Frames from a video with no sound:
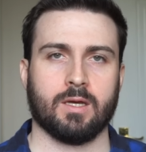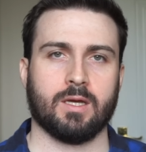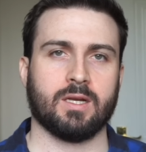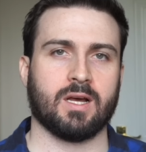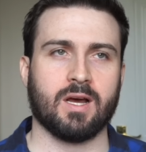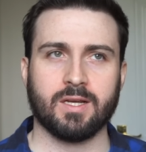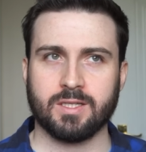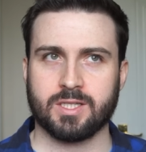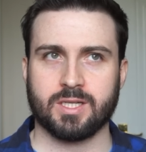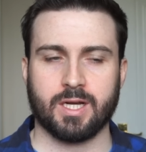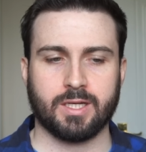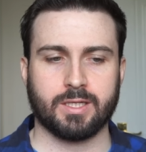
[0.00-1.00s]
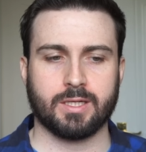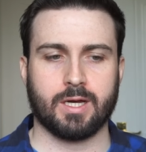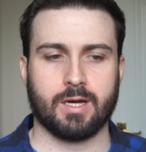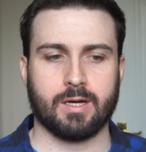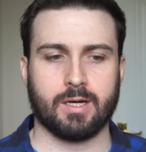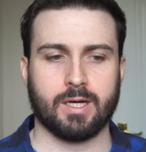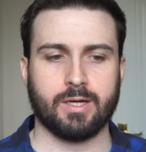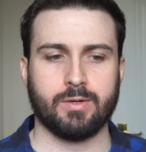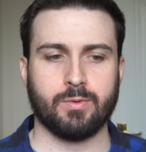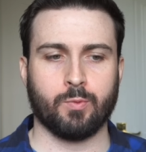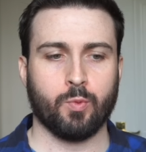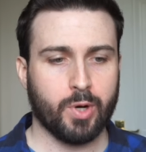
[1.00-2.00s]
In hindsight,
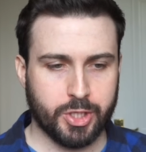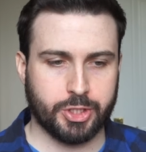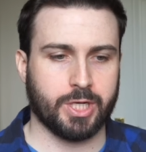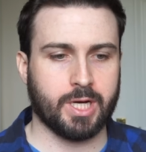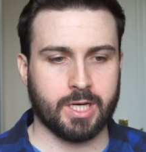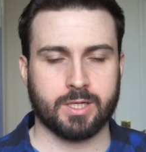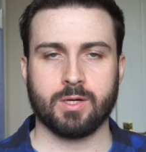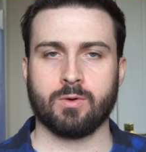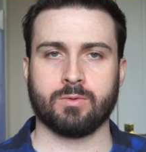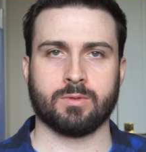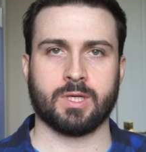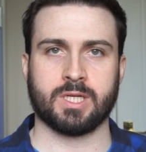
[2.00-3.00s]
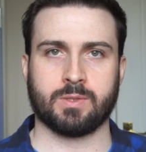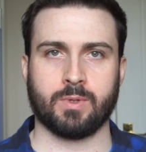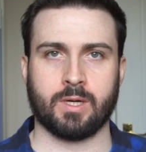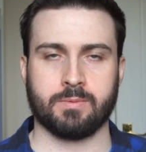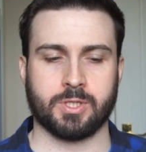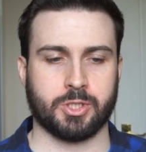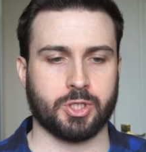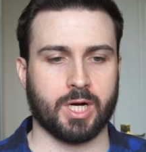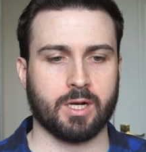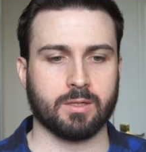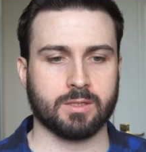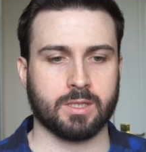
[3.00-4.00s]
I wish I had known this when I was a
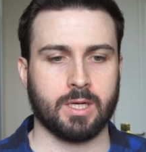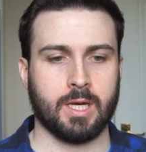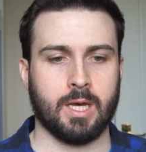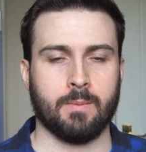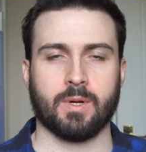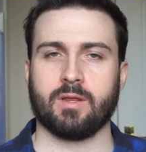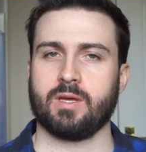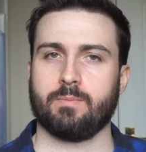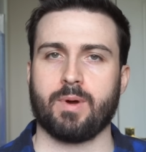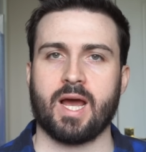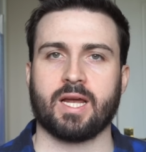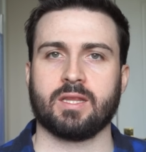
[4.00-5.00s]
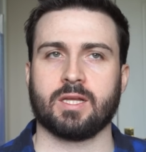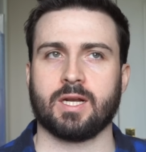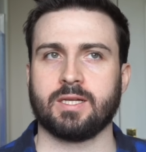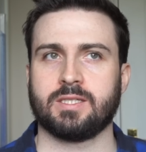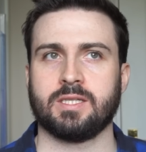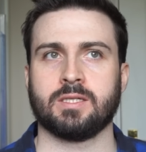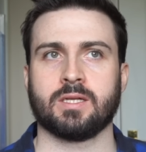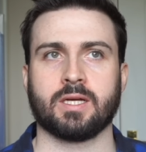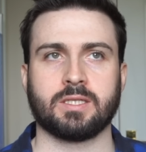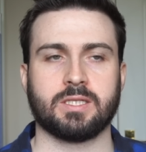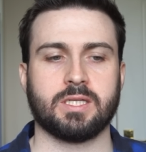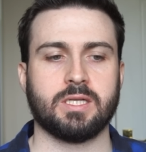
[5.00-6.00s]
child, but I think back in the
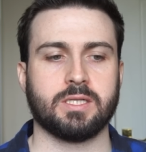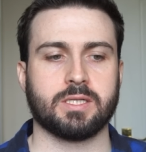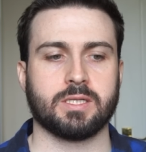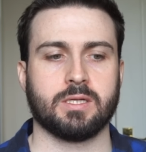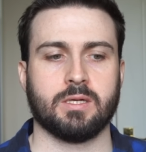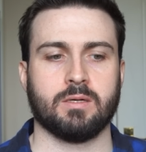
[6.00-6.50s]
1990s,